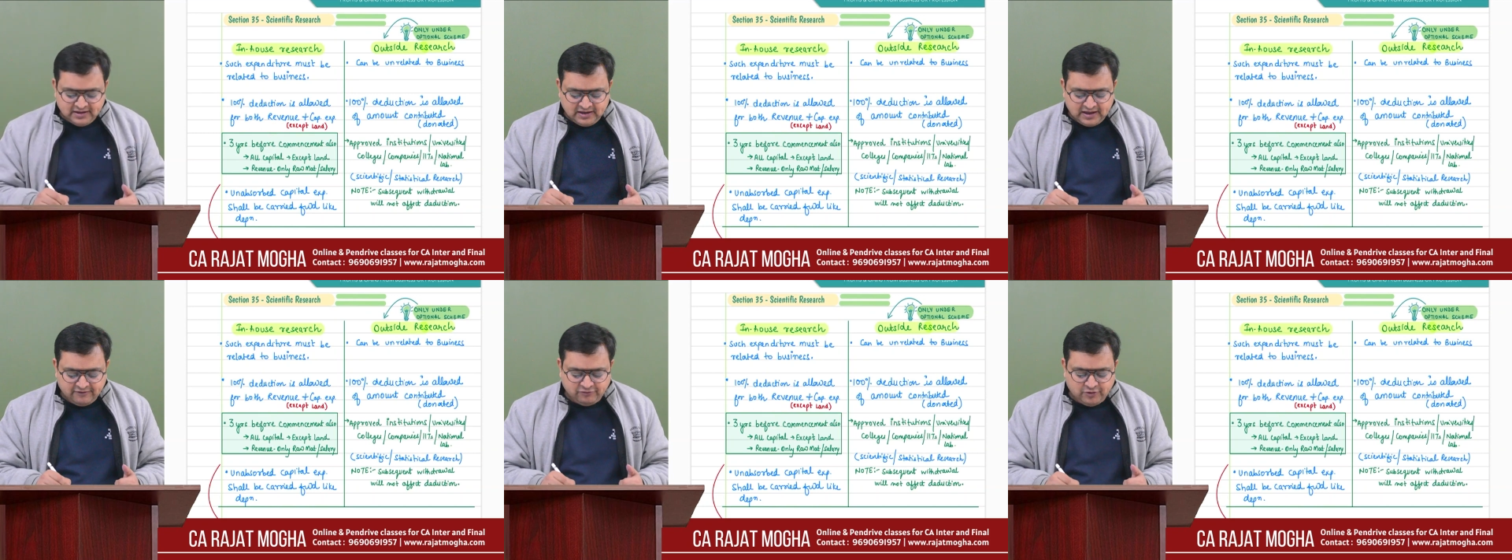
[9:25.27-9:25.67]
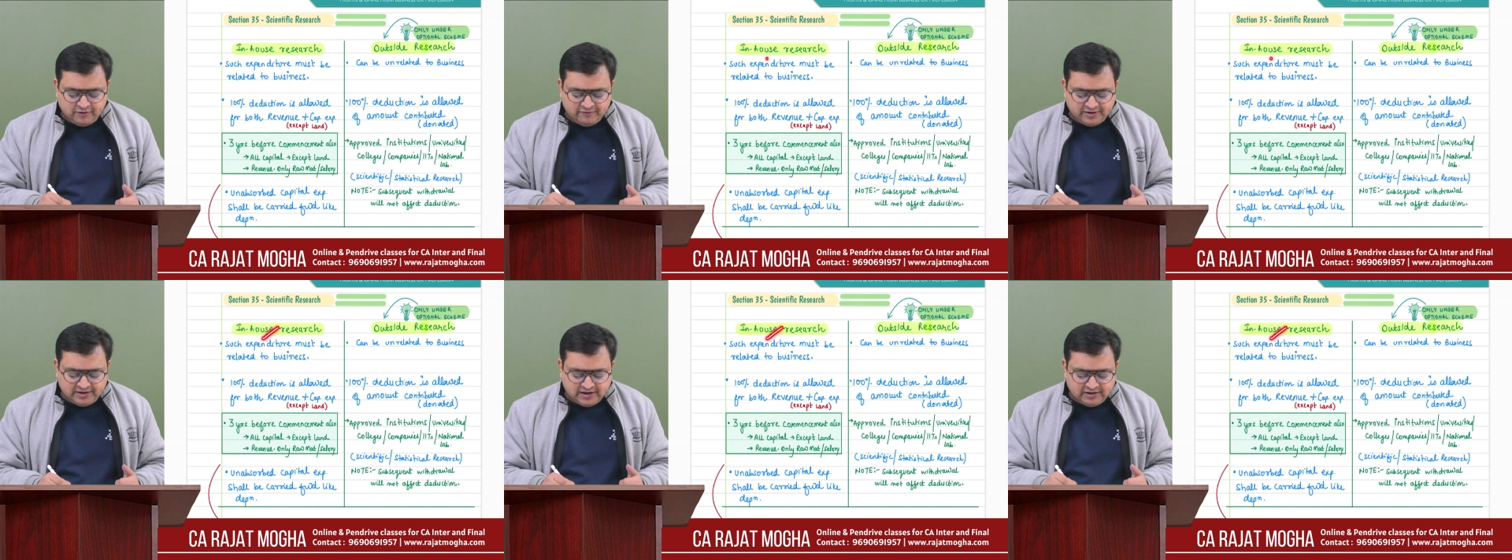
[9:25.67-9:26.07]
if you
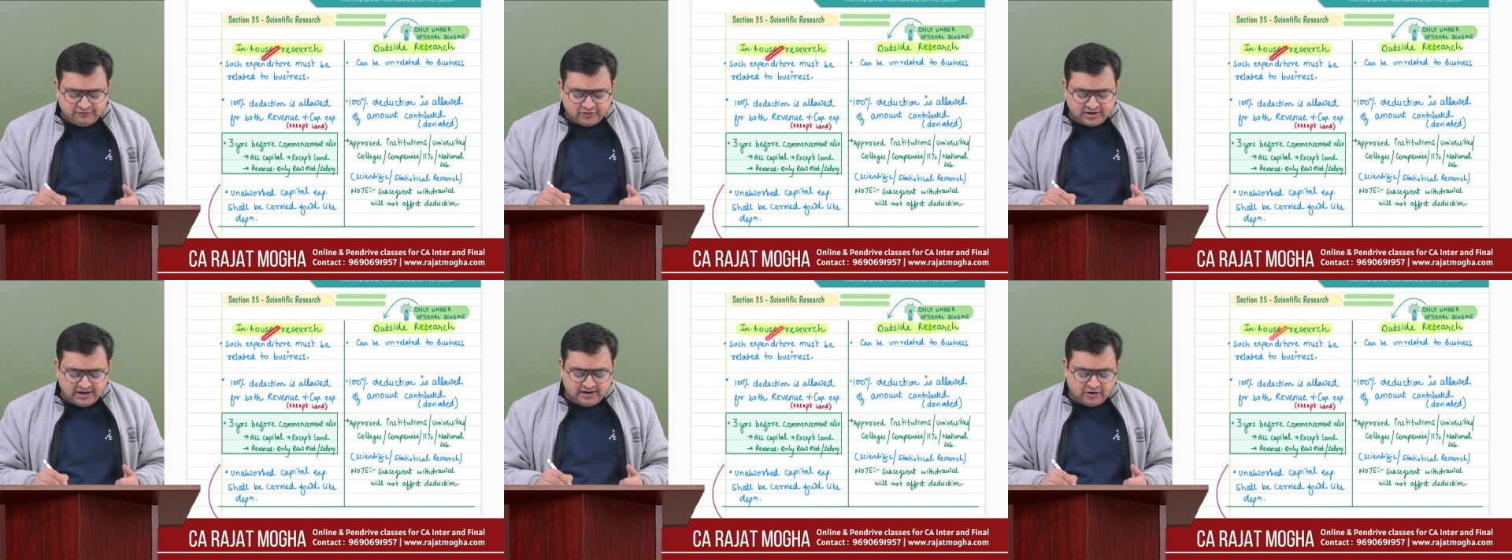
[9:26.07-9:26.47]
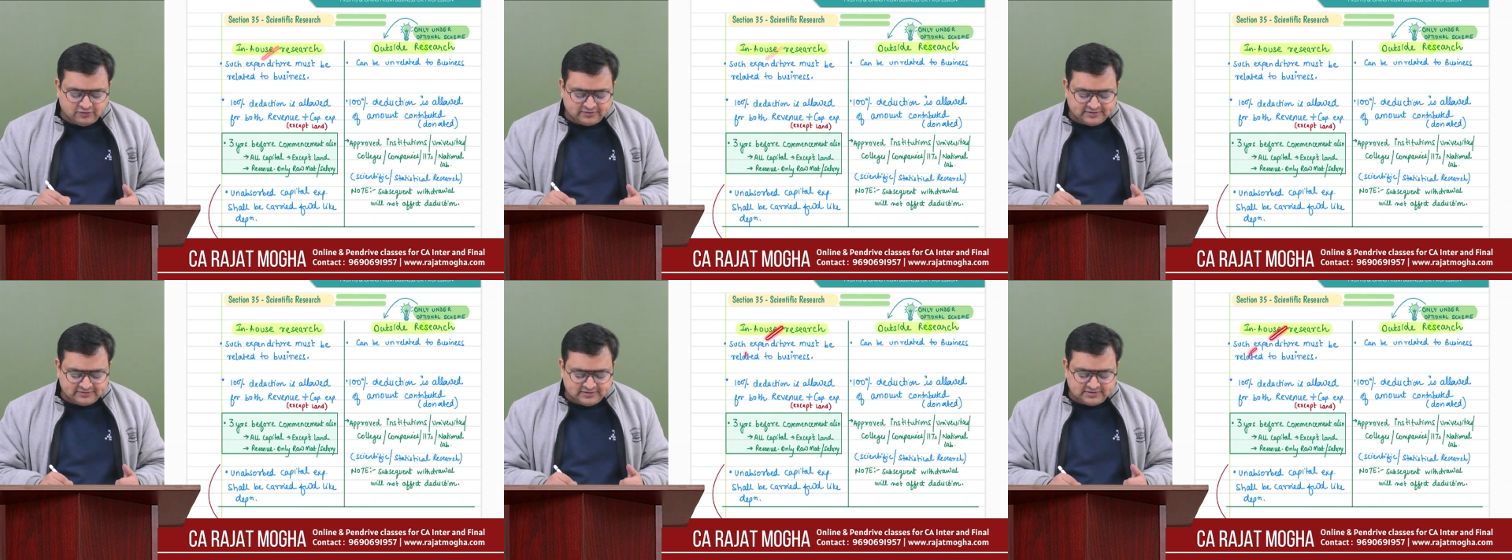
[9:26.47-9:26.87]
have incurred for
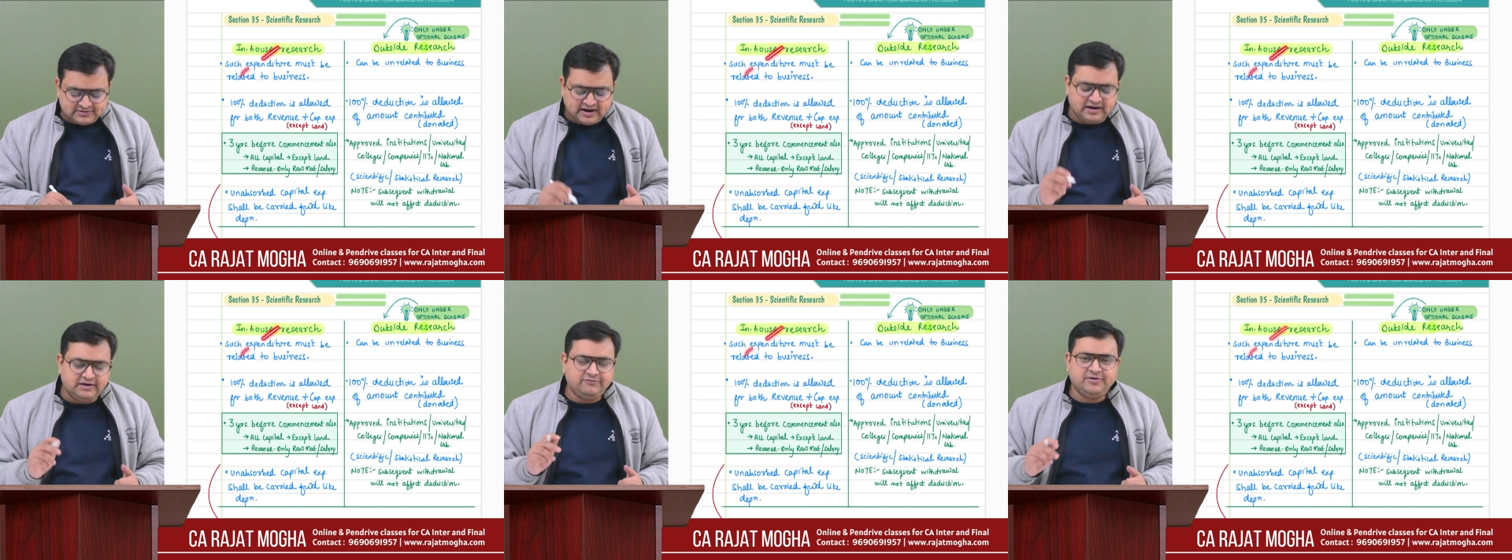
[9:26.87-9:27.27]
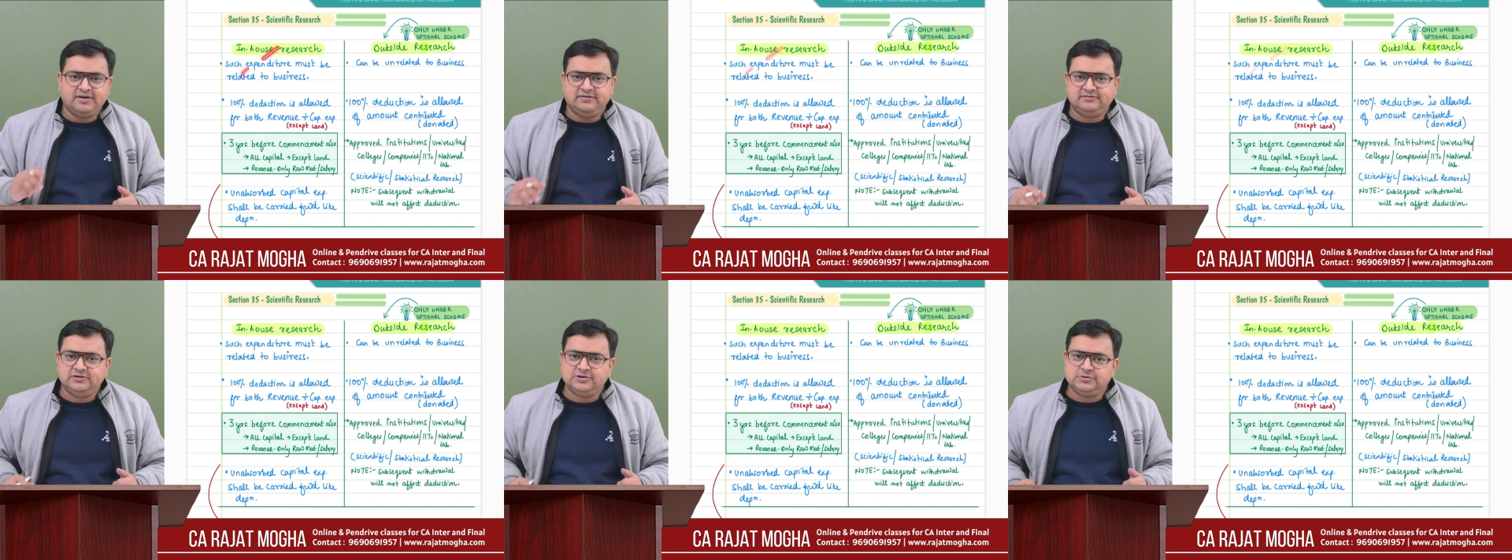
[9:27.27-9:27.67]
in-house research scientific
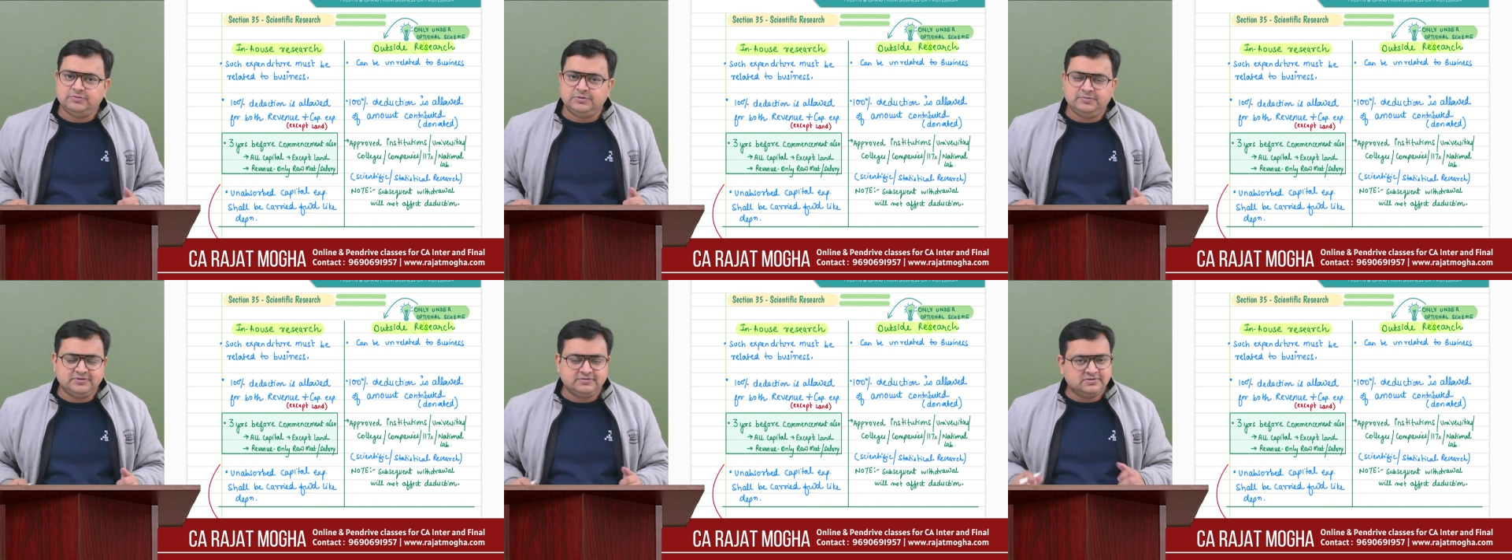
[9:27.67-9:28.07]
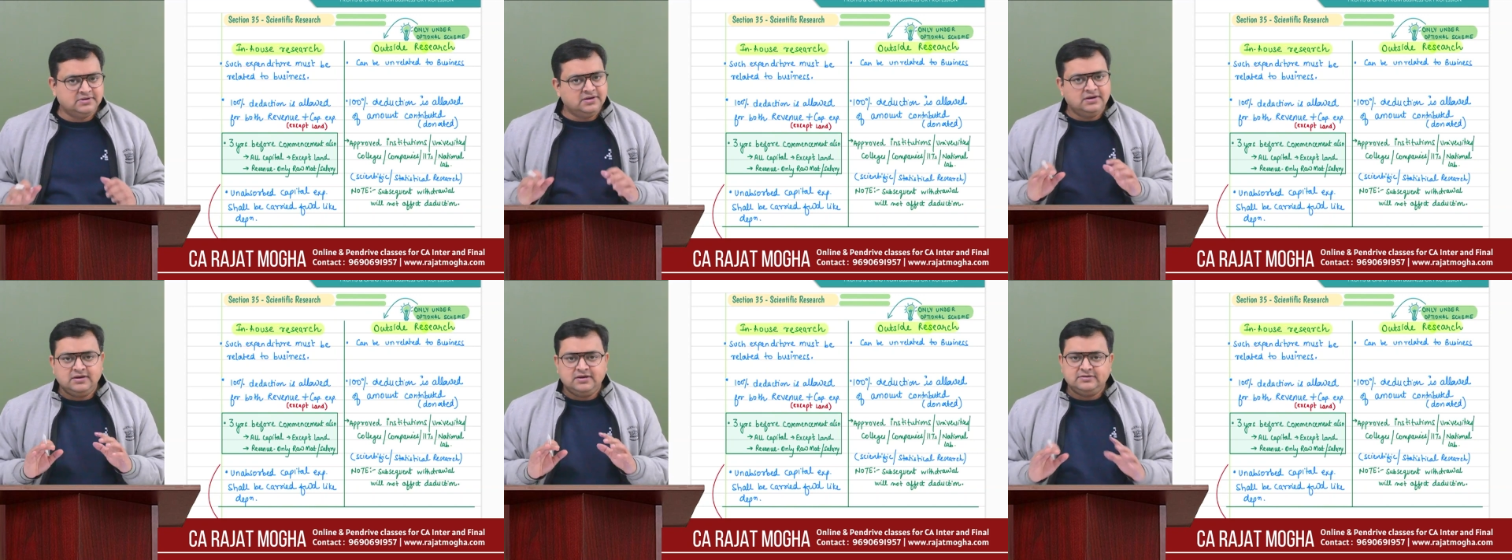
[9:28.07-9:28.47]
research purpose
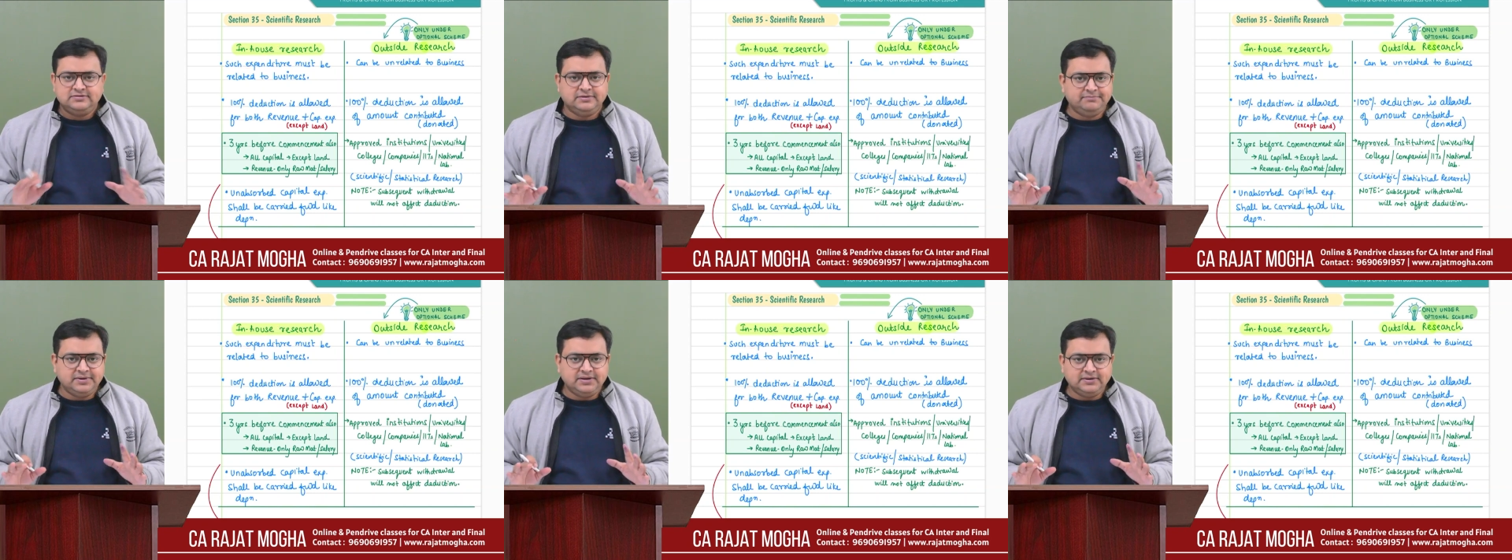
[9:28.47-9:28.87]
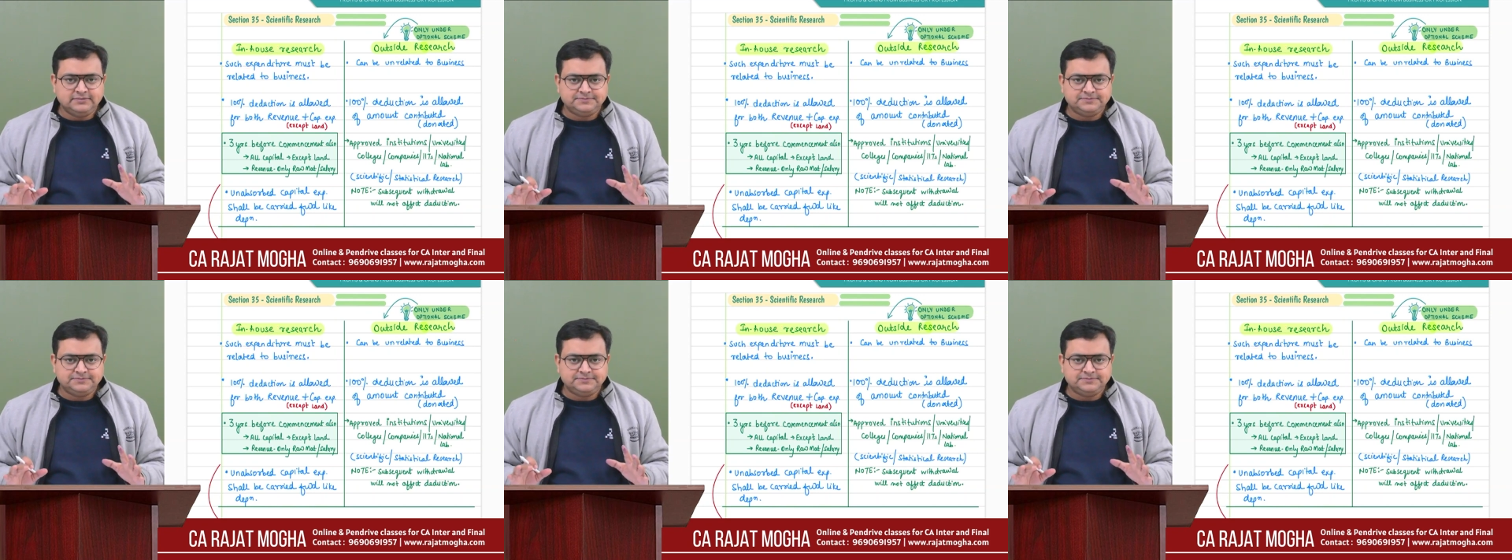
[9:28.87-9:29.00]
simple